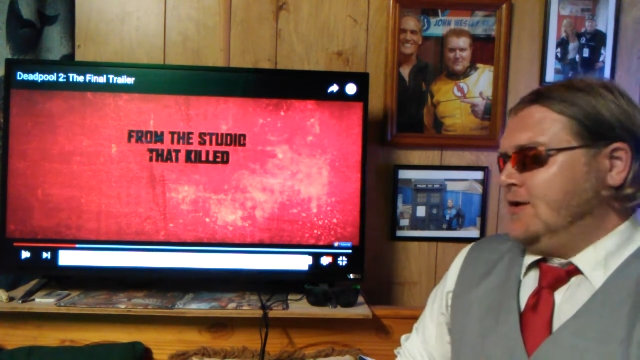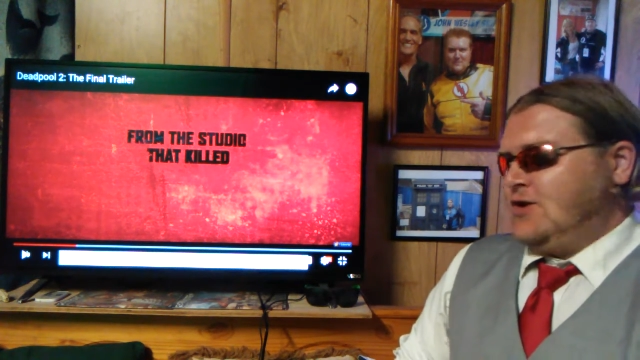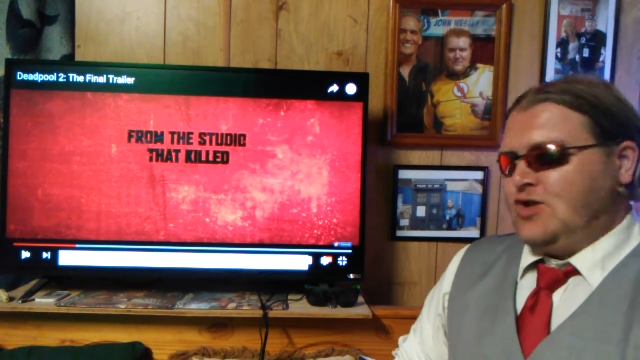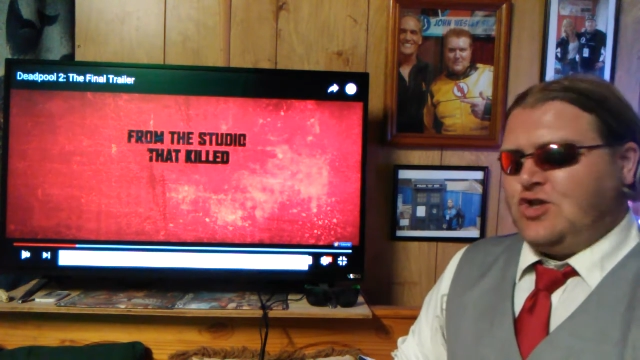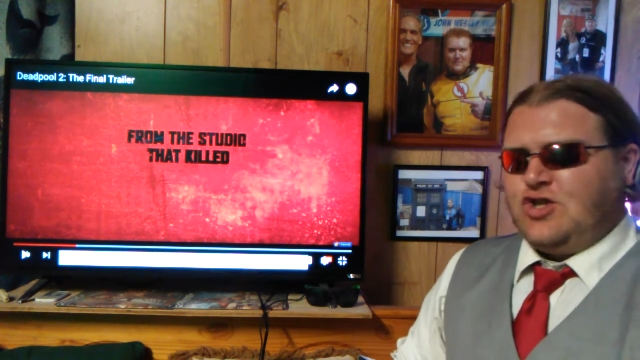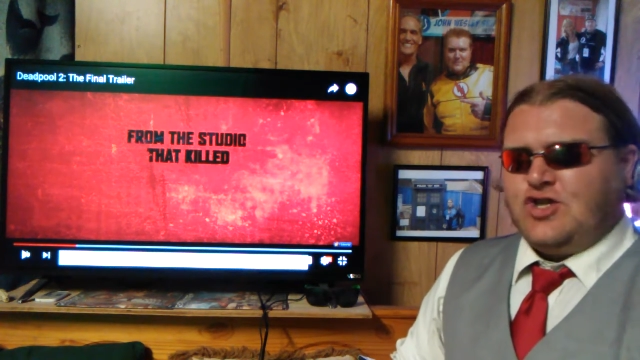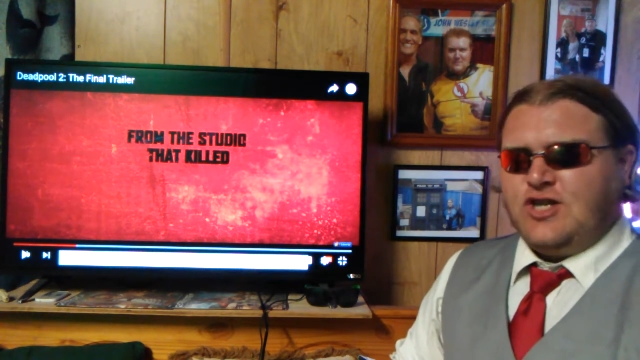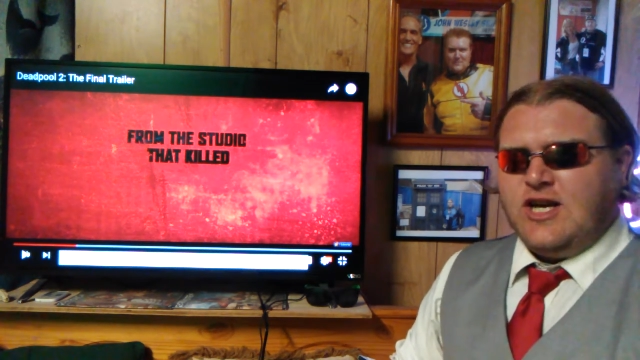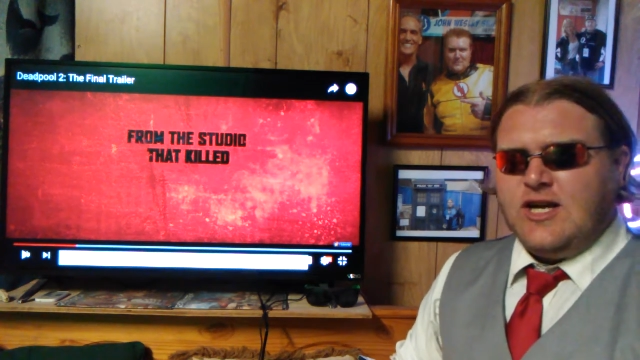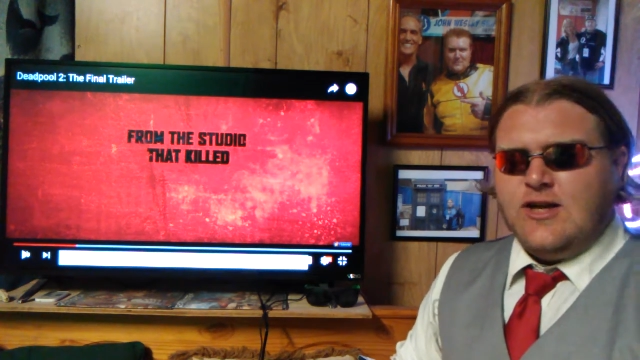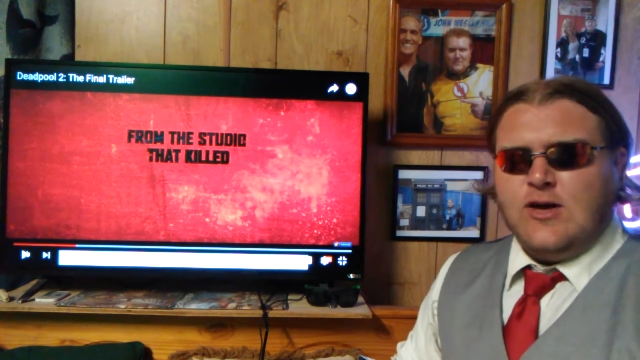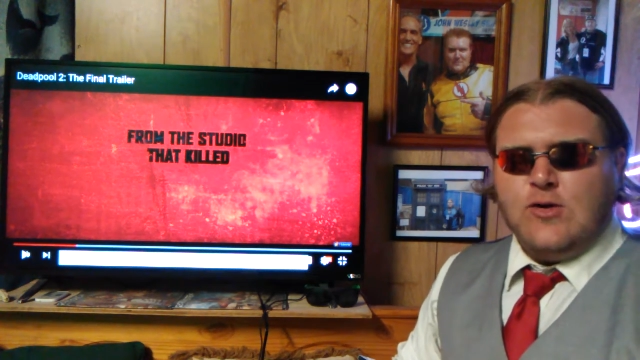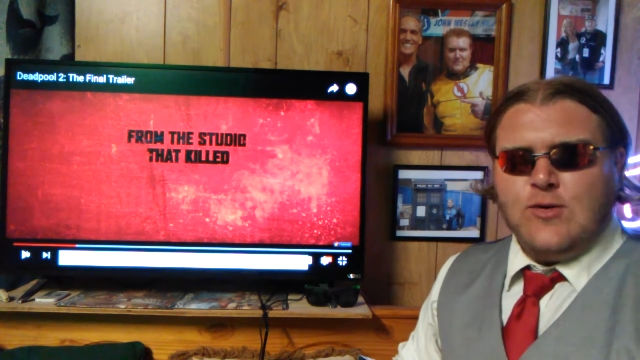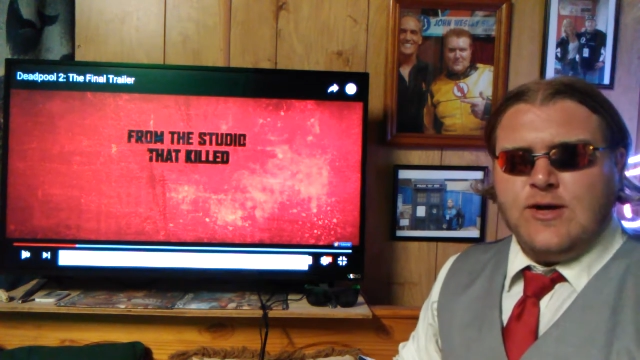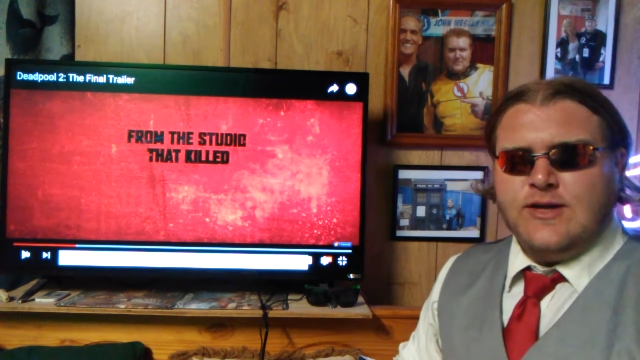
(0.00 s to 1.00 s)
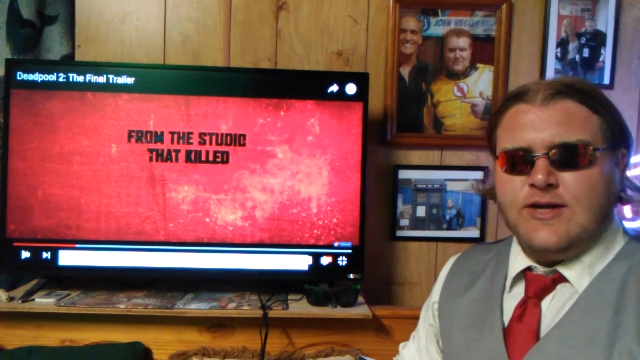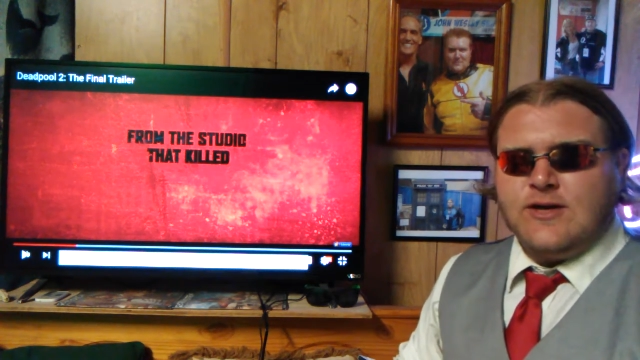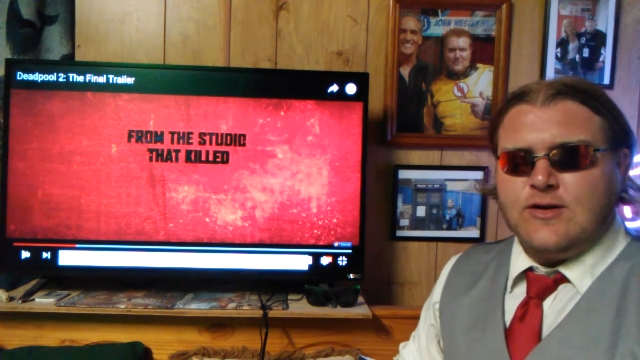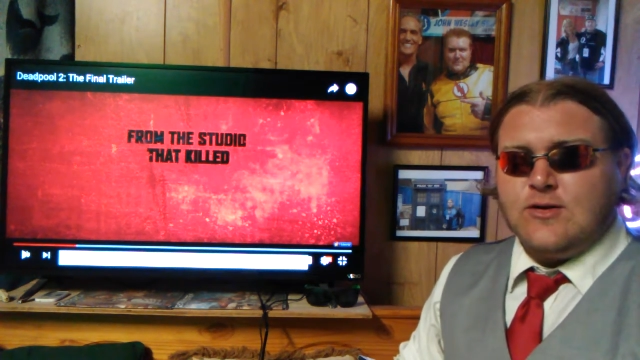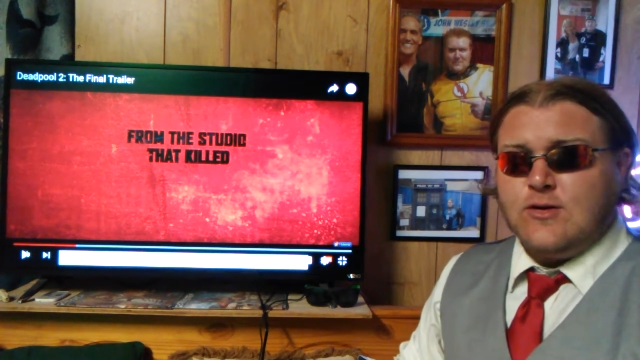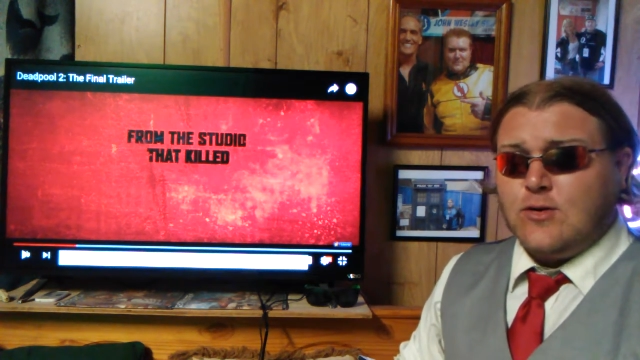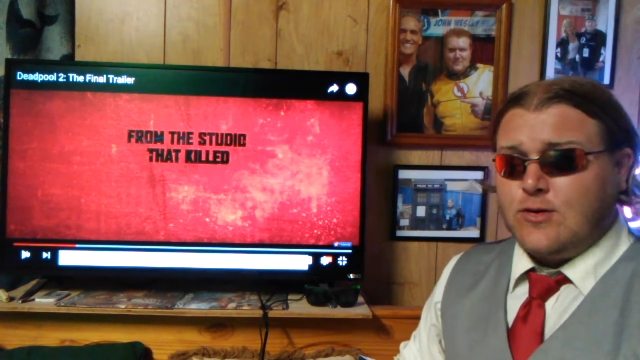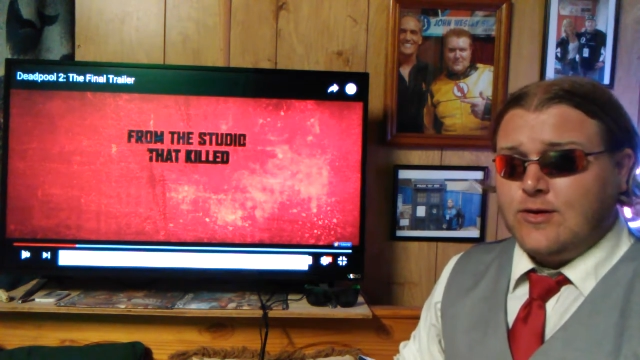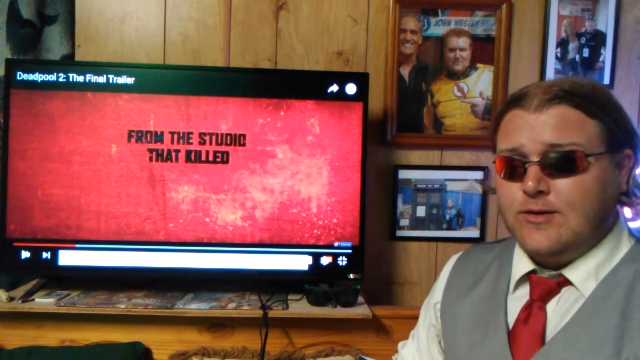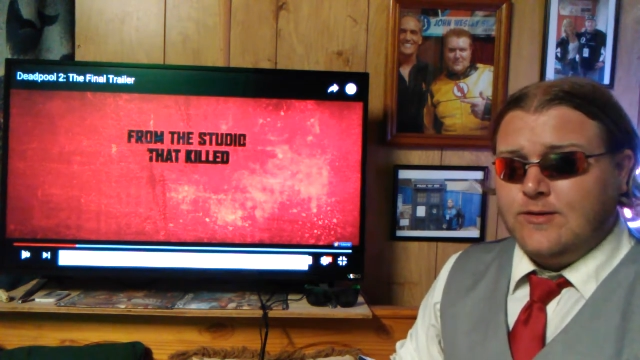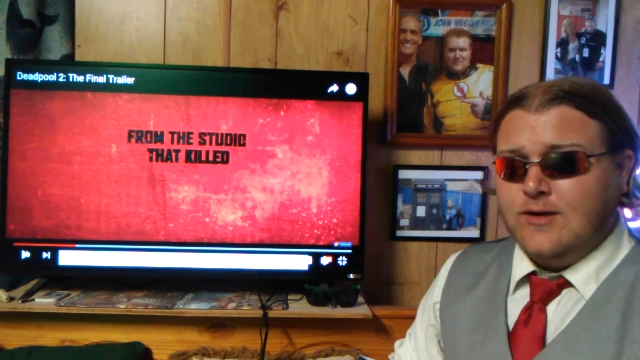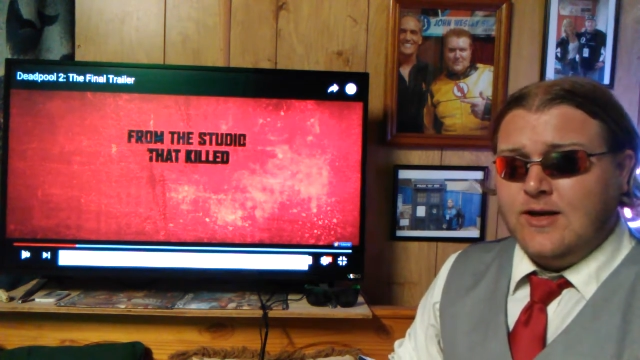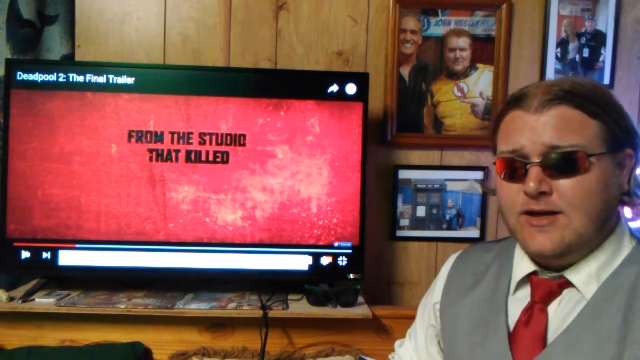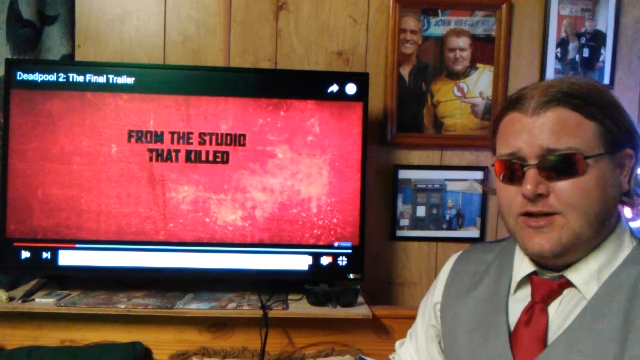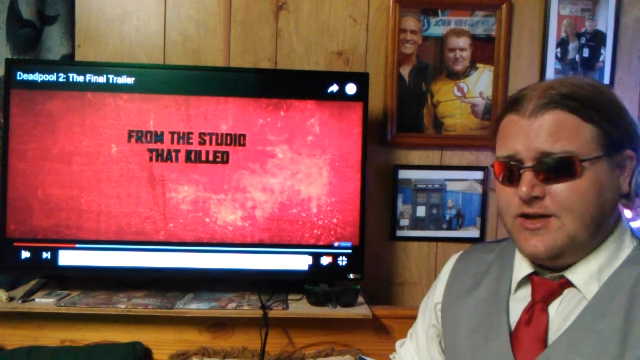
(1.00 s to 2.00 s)
Shout out right there, or
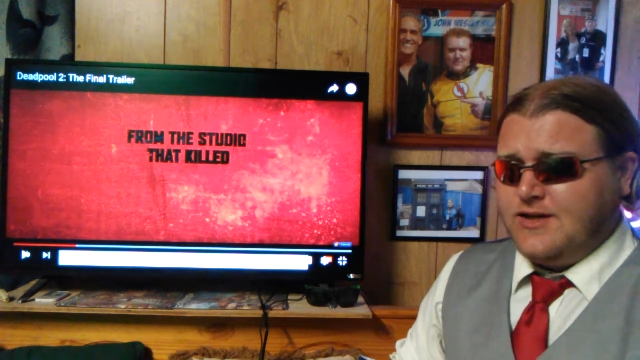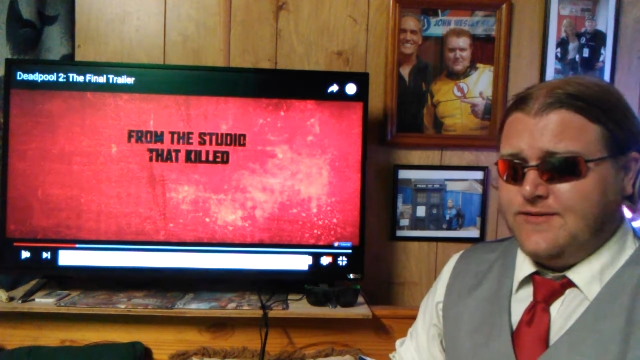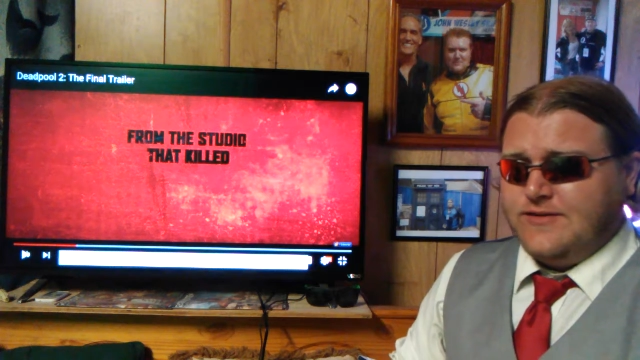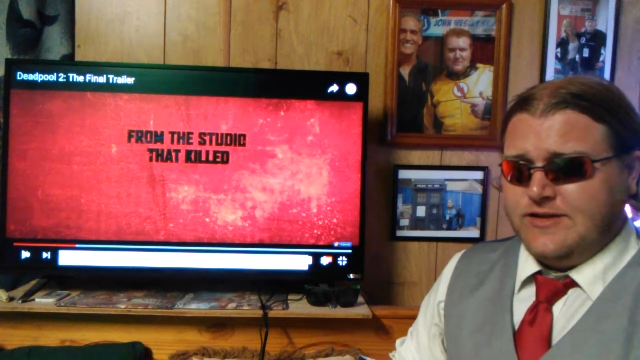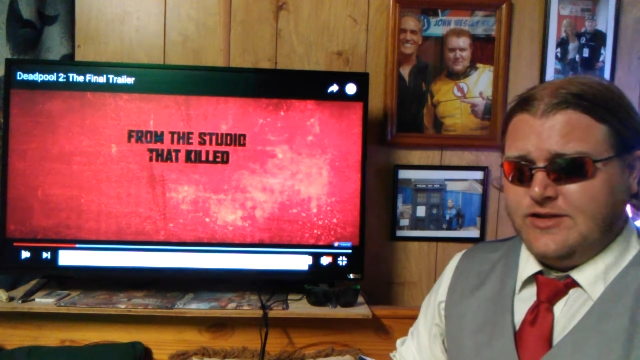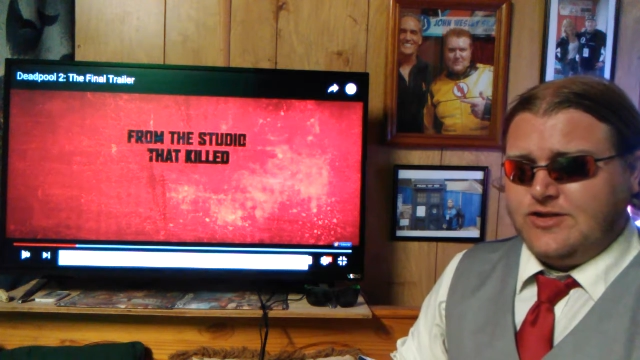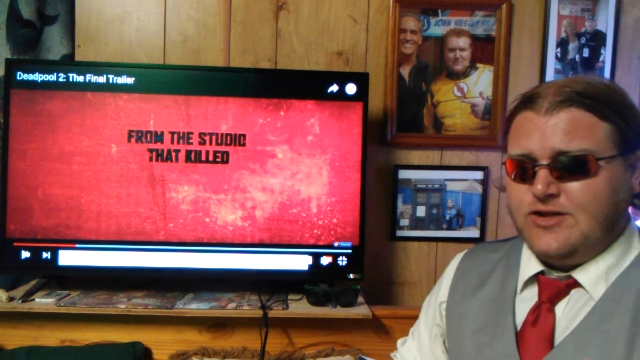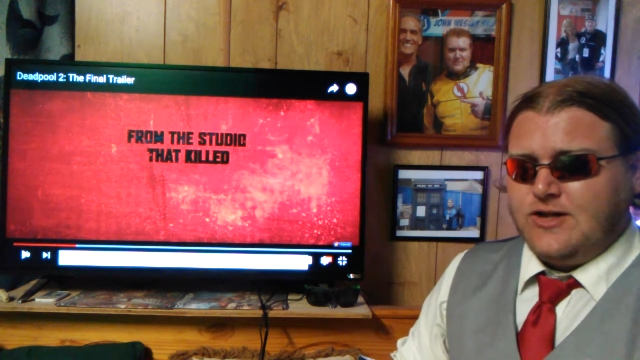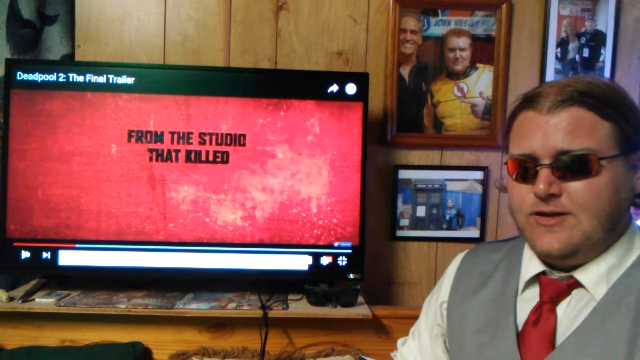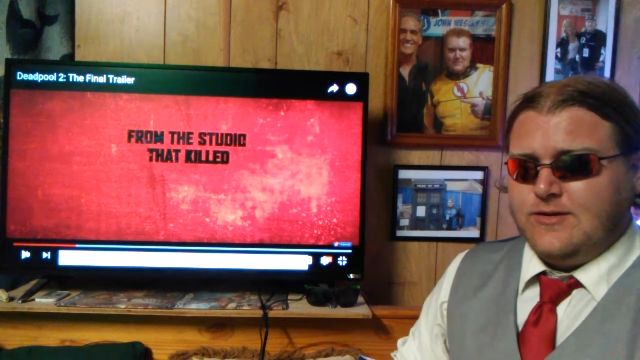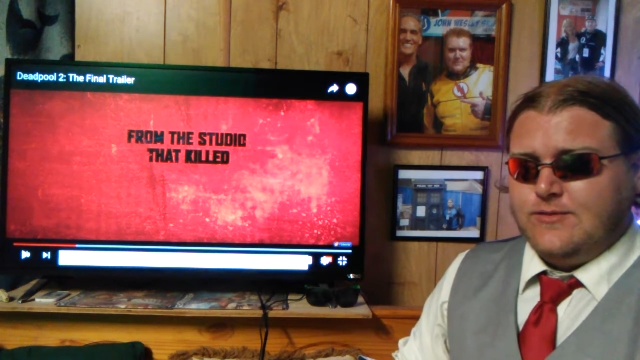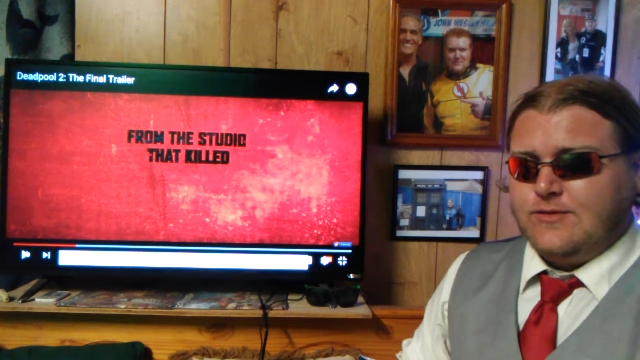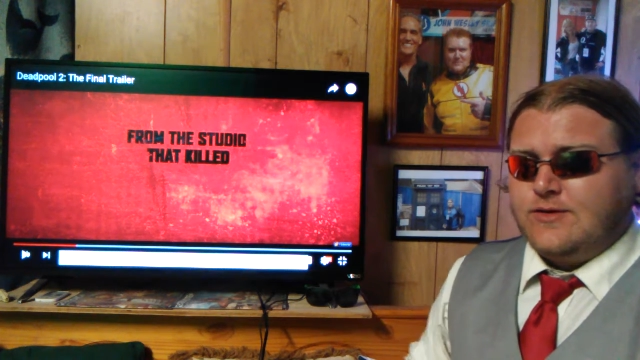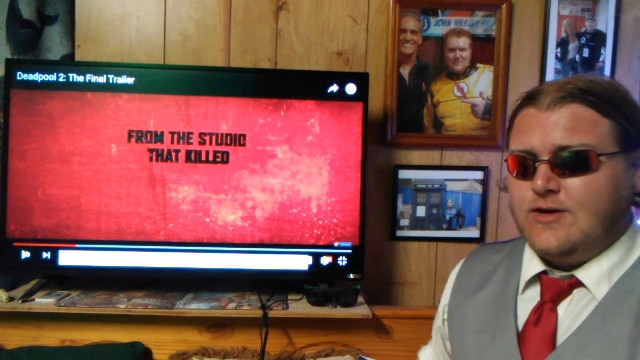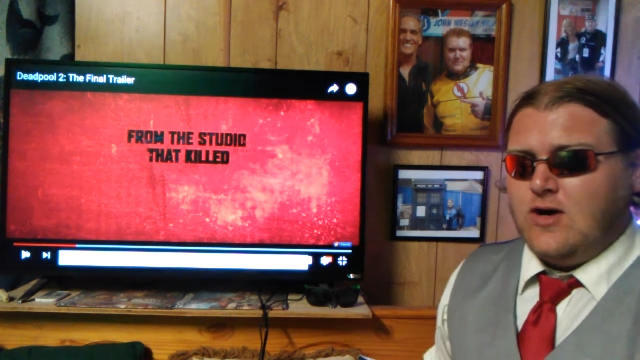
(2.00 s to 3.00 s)
not even a shout.